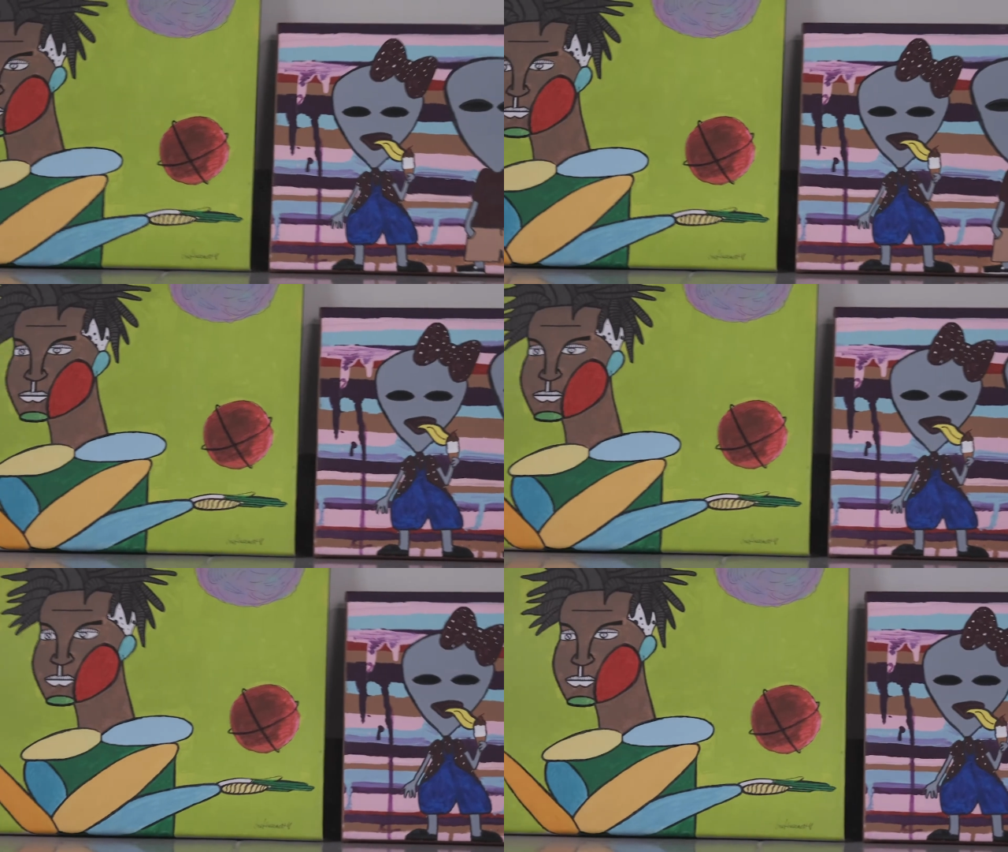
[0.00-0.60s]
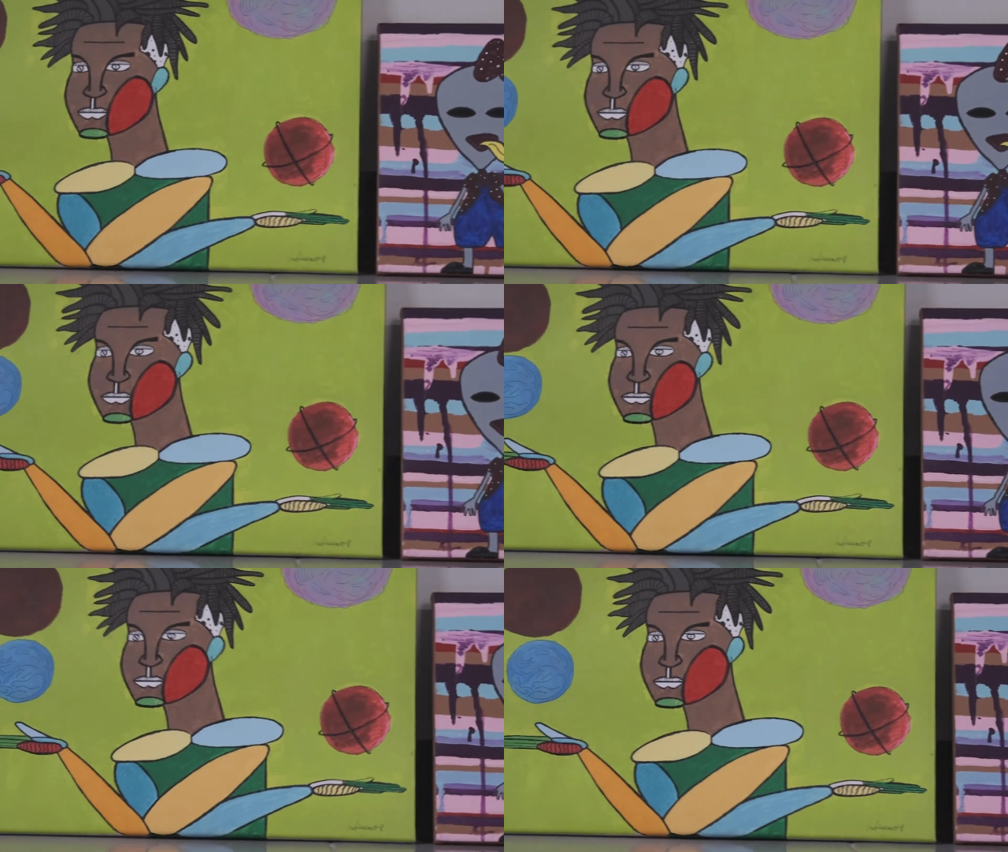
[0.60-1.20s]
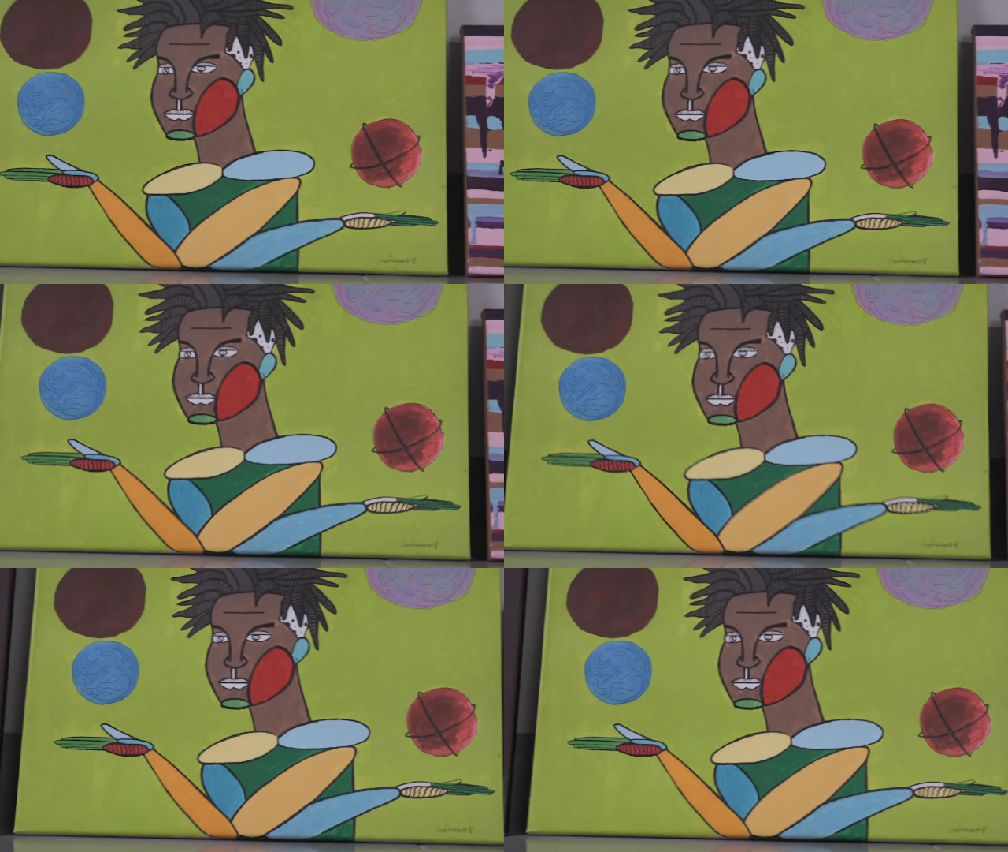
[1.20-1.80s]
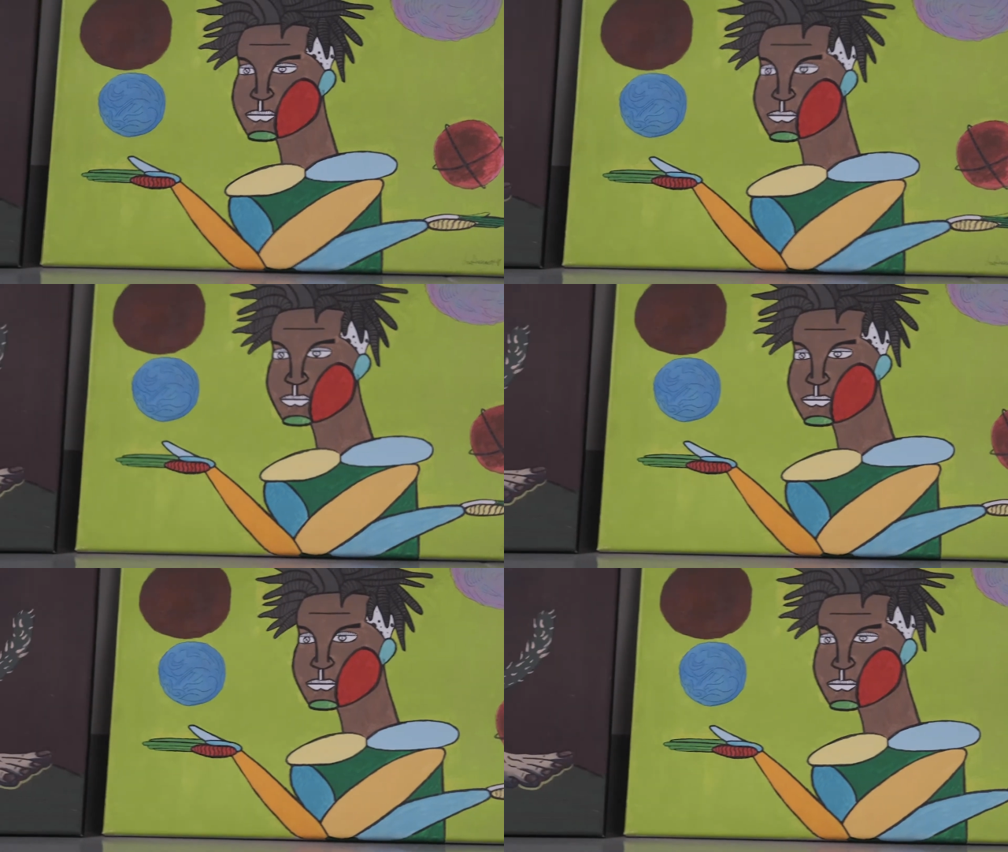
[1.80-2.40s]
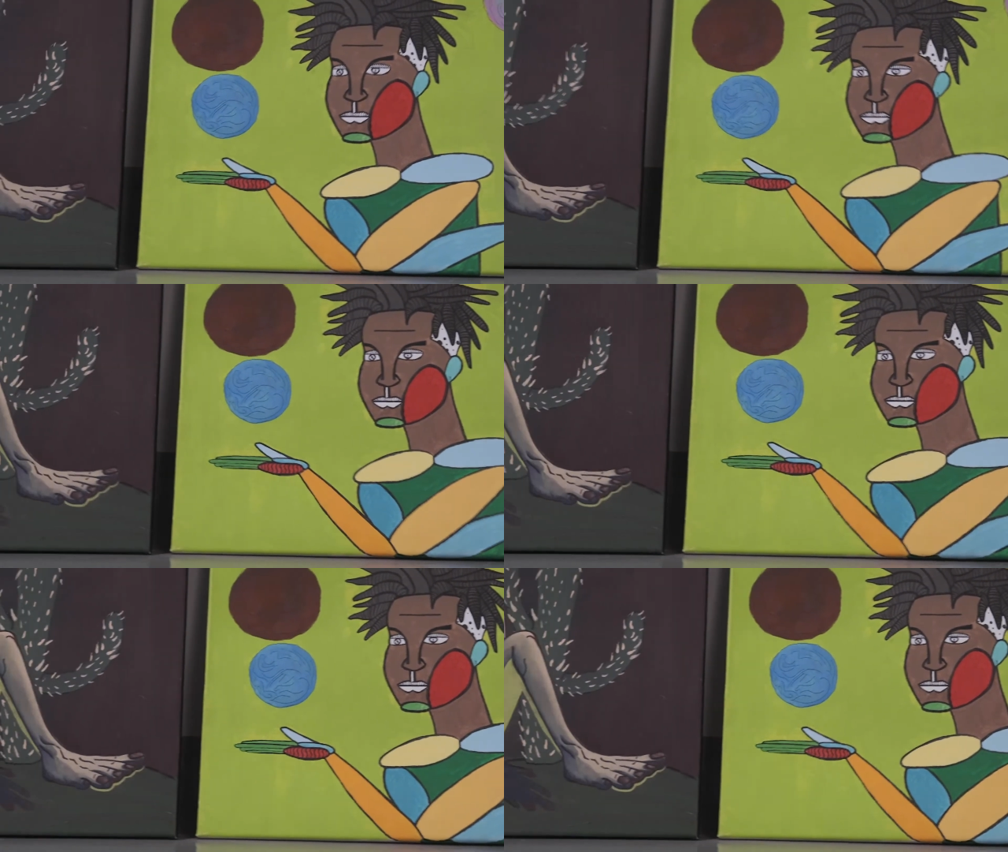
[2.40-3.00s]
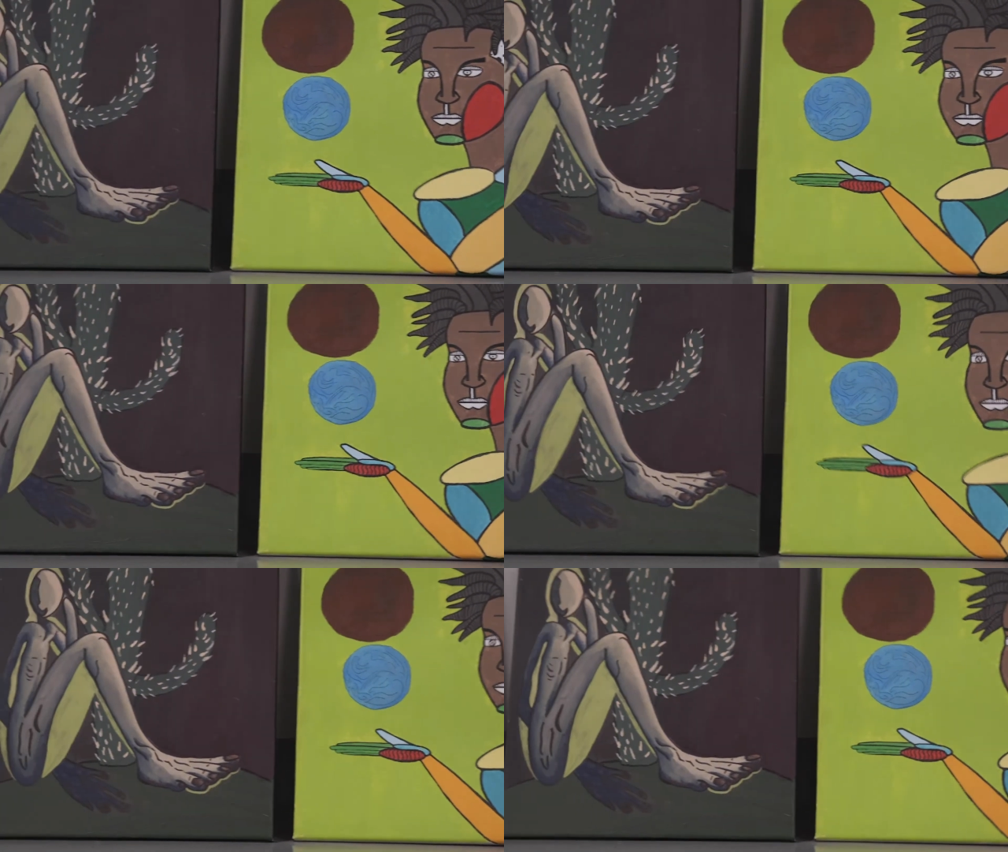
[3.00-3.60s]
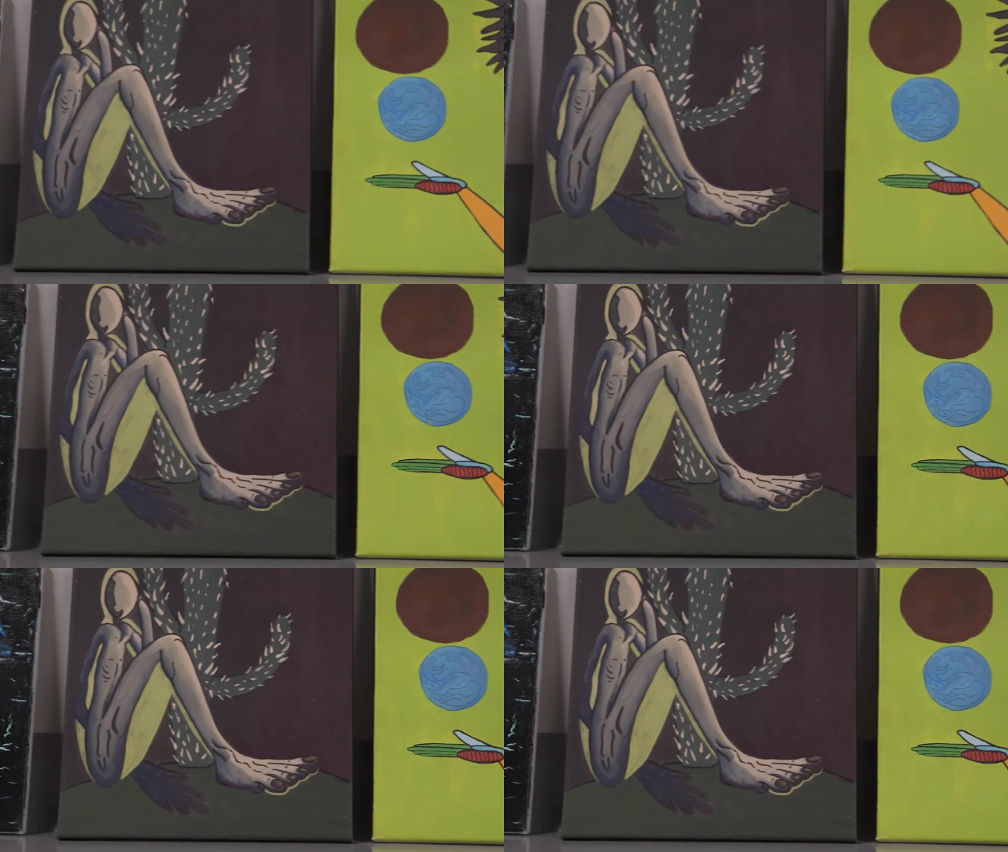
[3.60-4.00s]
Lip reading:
Nobody's mouth can be seen.